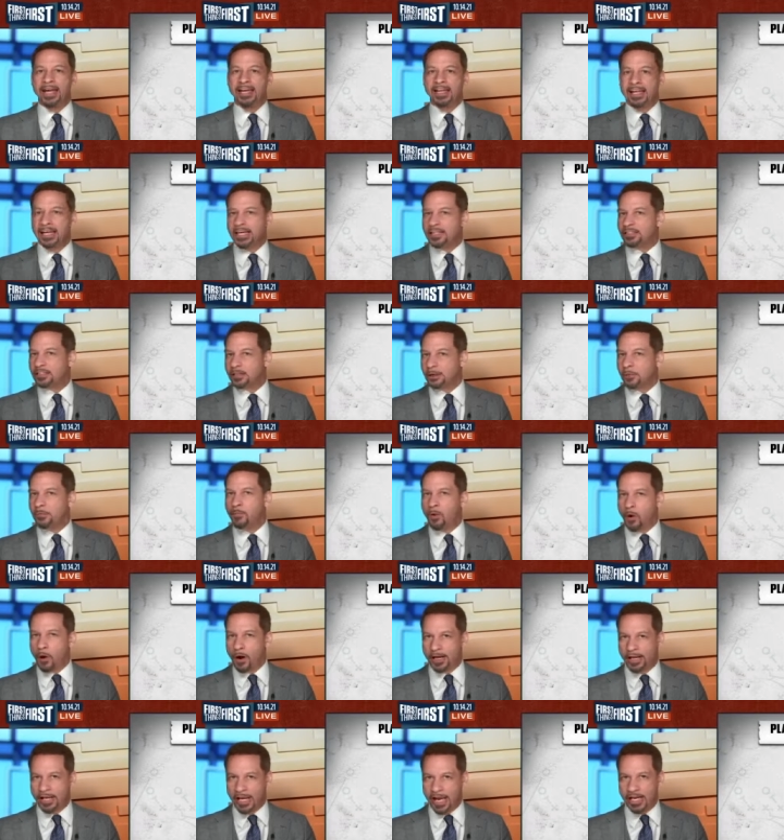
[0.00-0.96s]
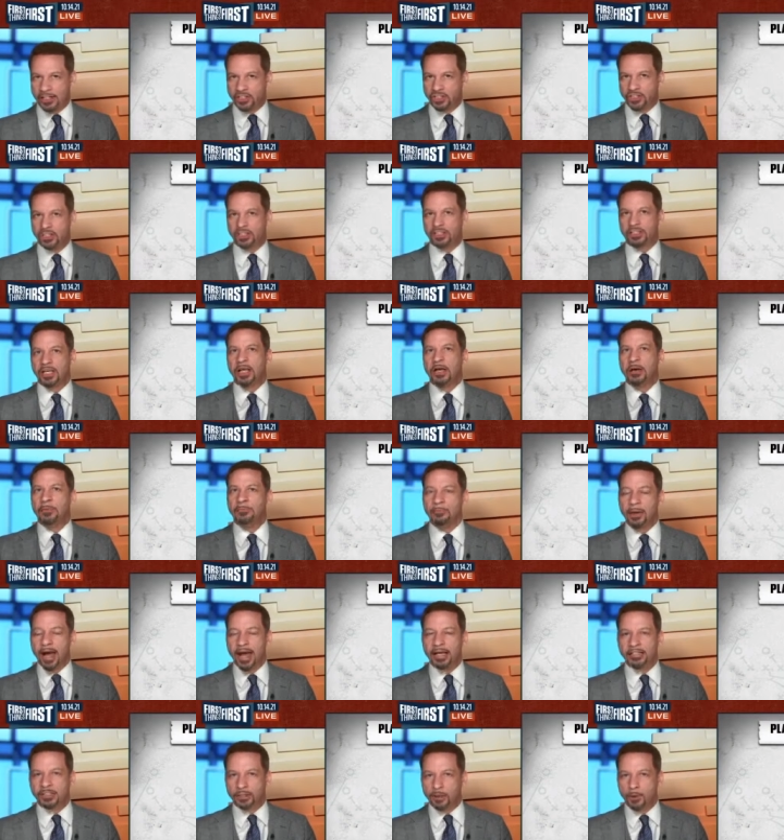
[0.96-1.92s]
and get some more catches,
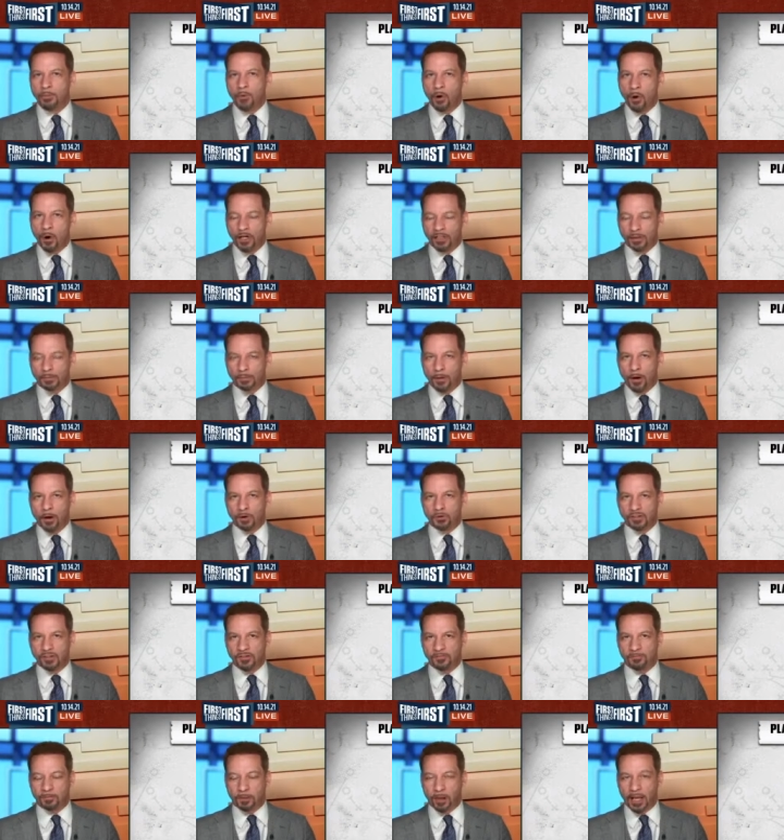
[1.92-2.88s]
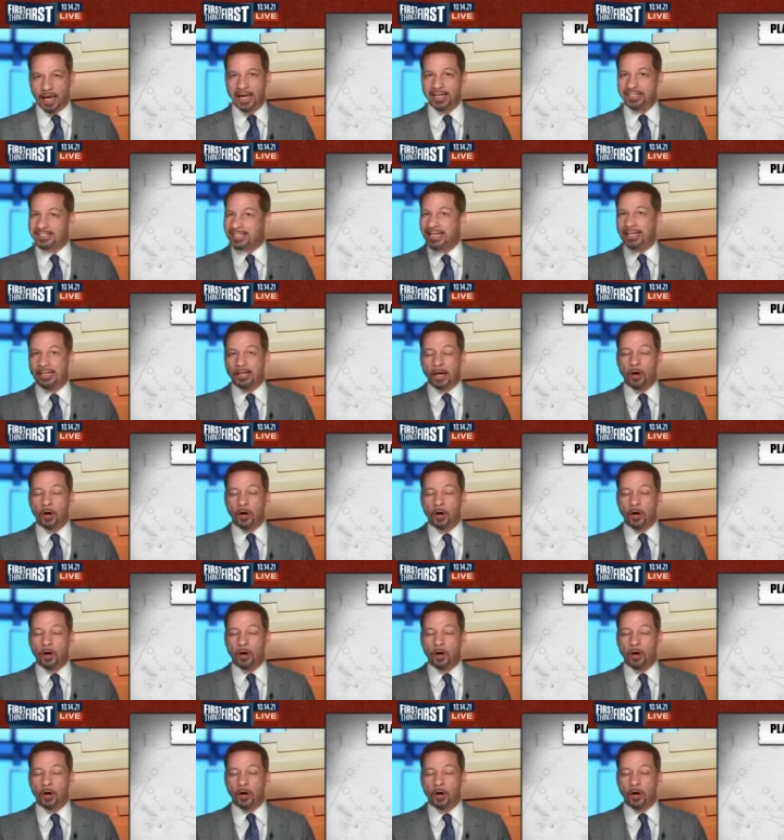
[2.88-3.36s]
make some more explosive plays.